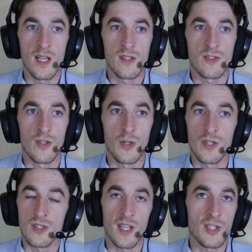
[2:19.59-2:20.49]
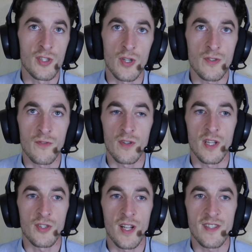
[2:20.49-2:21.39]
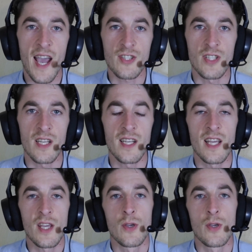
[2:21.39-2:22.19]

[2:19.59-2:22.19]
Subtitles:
So you can just like search for the transaction,